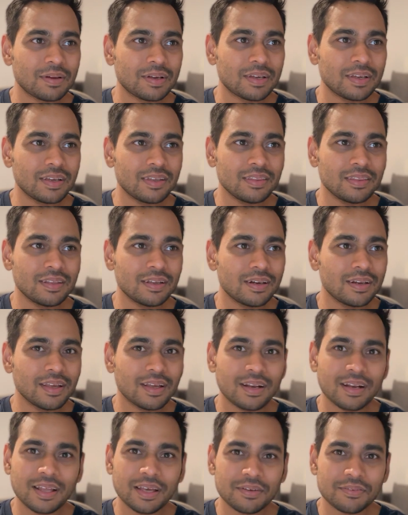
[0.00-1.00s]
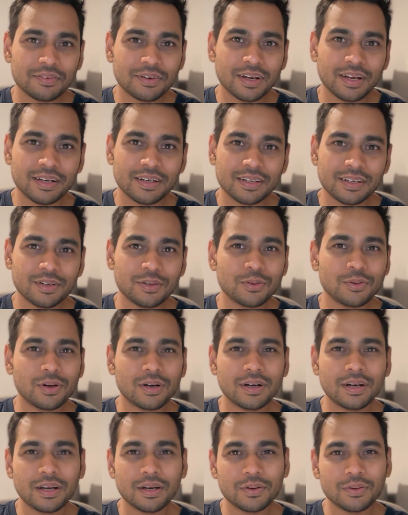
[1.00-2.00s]
in the real life, right, into our
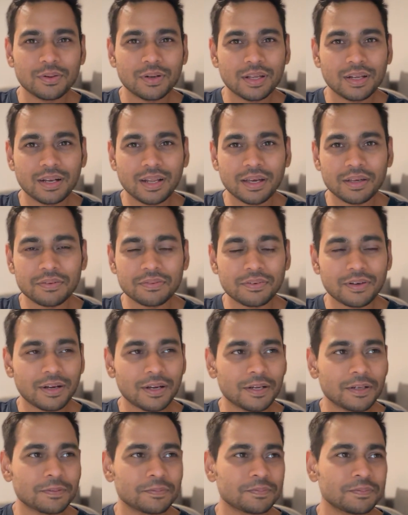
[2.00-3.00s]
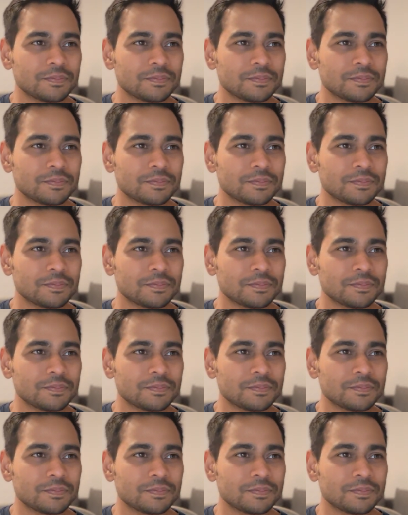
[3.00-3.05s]
day-to-day life, right,